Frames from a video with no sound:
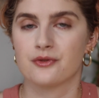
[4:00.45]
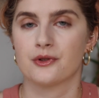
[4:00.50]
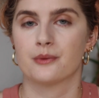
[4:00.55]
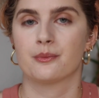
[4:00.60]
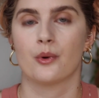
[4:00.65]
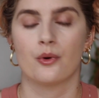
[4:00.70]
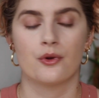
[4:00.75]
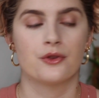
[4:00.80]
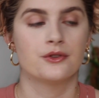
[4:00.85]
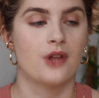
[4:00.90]
for
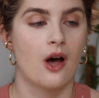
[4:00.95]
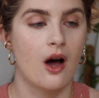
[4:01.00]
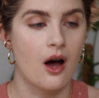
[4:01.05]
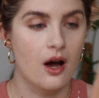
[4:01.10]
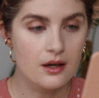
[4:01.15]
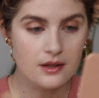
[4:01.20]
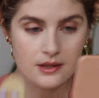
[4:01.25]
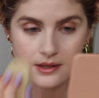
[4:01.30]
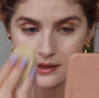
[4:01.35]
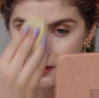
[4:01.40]
both
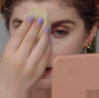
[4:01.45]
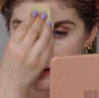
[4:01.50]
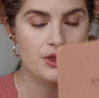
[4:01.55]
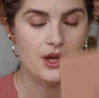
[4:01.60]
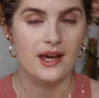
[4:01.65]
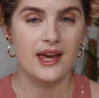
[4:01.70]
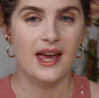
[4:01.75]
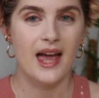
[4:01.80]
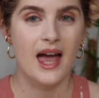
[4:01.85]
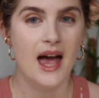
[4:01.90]
dogs.
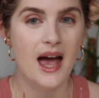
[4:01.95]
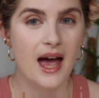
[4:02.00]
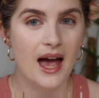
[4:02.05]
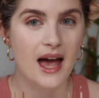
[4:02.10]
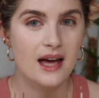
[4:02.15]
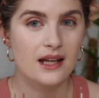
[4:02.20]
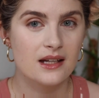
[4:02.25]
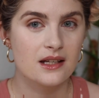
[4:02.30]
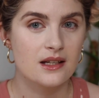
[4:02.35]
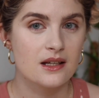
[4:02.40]
The
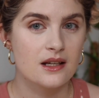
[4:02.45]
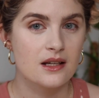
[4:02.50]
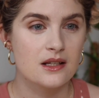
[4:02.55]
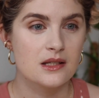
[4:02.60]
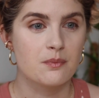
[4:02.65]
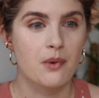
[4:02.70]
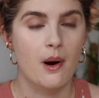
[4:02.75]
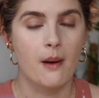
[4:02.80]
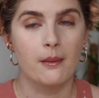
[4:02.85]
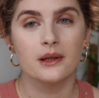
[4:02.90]
cat
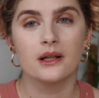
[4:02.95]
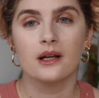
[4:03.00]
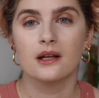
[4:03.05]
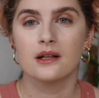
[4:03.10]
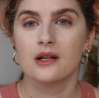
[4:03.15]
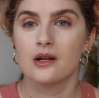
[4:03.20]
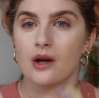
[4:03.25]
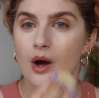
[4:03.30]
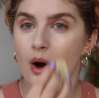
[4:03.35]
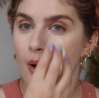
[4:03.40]
is probably
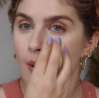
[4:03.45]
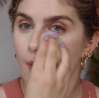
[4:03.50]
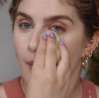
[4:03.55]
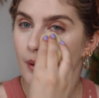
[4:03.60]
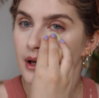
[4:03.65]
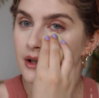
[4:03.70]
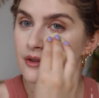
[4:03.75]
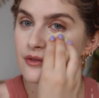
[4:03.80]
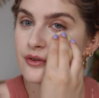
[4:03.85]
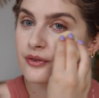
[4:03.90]
gonna
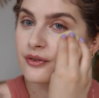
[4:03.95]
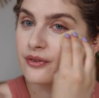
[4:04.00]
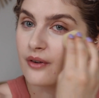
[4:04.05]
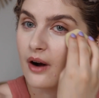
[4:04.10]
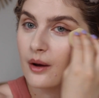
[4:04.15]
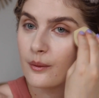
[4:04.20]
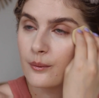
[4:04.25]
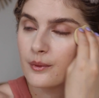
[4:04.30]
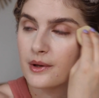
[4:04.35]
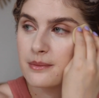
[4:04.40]
go in
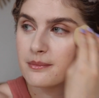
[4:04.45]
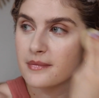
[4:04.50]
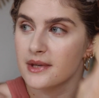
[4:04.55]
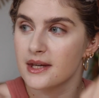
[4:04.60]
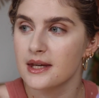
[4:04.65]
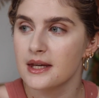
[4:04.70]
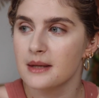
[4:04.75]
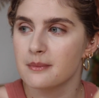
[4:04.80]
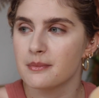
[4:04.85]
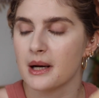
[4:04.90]
front with
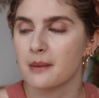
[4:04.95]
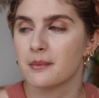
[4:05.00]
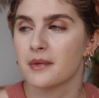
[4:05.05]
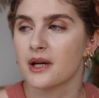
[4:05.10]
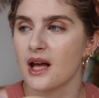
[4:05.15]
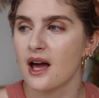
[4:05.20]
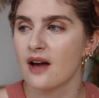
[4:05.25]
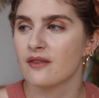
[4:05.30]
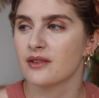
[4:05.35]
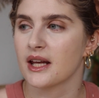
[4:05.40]
me, but I'm
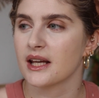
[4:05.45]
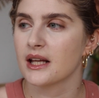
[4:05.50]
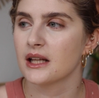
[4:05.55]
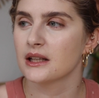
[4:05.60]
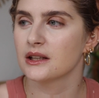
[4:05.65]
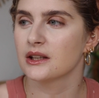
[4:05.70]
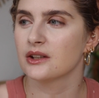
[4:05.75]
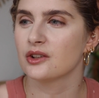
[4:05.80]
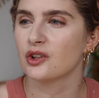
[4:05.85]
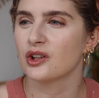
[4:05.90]
gonna have like a
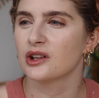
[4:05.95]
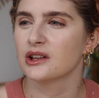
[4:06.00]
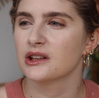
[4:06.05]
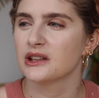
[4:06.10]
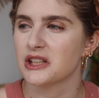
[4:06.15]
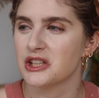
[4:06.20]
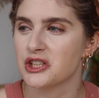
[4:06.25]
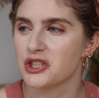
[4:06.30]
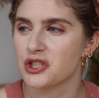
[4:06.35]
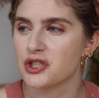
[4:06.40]
little
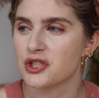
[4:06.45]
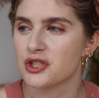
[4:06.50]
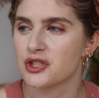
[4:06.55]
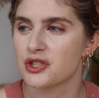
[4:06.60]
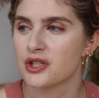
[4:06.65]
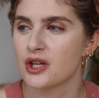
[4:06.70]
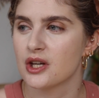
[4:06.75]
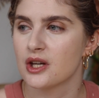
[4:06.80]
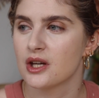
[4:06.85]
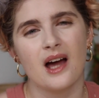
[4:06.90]

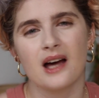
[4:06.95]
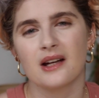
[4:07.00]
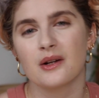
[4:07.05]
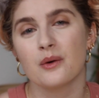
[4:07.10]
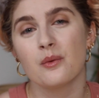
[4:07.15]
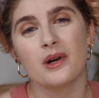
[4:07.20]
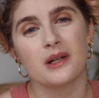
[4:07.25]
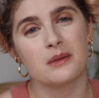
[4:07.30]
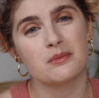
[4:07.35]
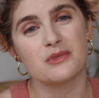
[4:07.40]
leash. I
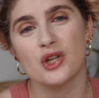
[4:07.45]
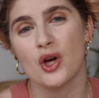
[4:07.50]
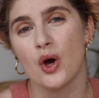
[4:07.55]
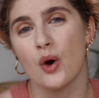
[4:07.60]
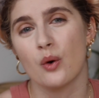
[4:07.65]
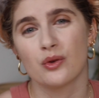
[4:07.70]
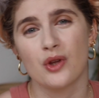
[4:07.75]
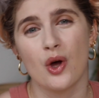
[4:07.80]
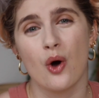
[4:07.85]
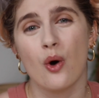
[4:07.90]
don't want him to
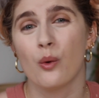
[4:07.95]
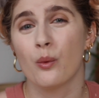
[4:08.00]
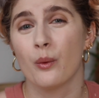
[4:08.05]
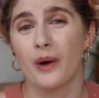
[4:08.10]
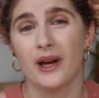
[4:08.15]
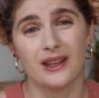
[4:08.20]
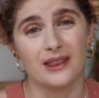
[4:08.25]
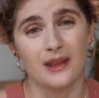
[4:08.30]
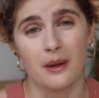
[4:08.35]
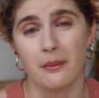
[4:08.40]
go the whole
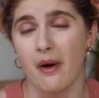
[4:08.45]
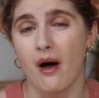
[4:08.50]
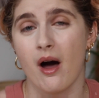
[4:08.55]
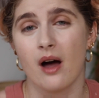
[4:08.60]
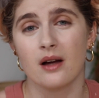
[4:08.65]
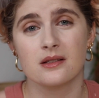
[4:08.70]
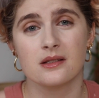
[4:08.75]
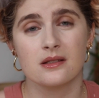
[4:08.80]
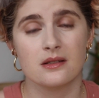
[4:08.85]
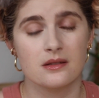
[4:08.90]
way in the
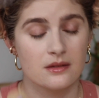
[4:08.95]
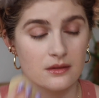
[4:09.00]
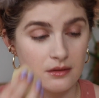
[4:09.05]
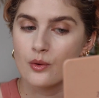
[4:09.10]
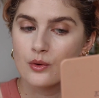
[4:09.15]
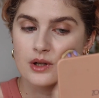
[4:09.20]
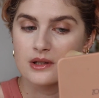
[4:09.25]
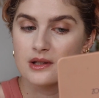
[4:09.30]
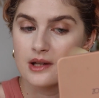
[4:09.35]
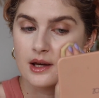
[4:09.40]
box
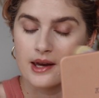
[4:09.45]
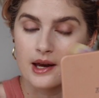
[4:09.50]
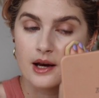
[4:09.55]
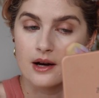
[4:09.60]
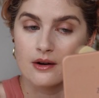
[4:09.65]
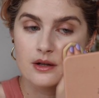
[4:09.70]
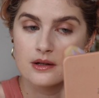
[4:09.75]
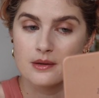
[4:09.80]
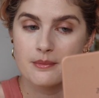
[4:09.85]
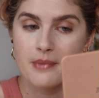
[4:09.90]
or in the
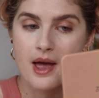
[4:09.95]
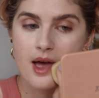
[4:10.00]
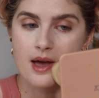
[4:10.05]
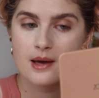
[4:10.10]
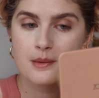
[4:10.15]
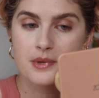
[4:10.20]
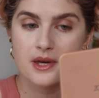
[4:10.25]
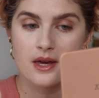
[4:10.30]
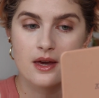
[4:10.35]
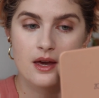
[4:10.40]
carrier
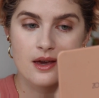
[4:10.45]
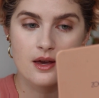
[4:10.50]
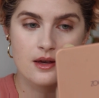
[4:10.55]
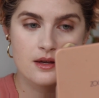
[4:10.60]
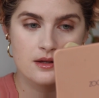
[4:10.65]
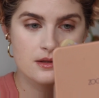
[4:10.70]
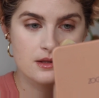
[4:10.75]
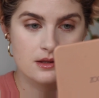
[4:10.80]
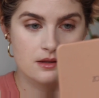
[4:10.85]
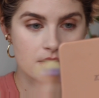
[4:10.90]
bag
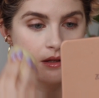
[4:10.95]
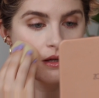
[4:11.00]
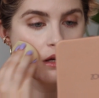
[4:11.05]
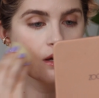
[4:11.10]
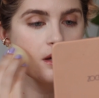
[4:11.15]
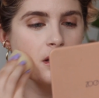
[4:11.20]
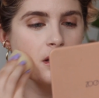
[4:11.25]
because